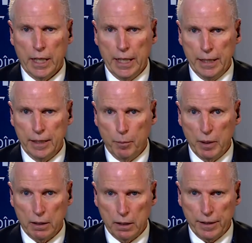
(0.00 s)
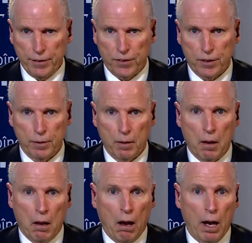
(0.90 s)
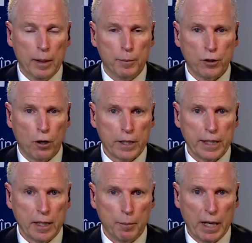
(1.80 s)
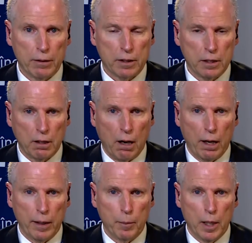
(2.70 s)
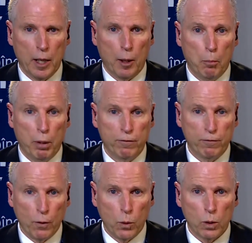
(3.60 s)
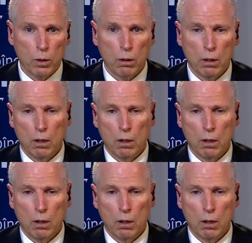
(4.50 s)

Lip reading: in the Middle East. I am talking about the time before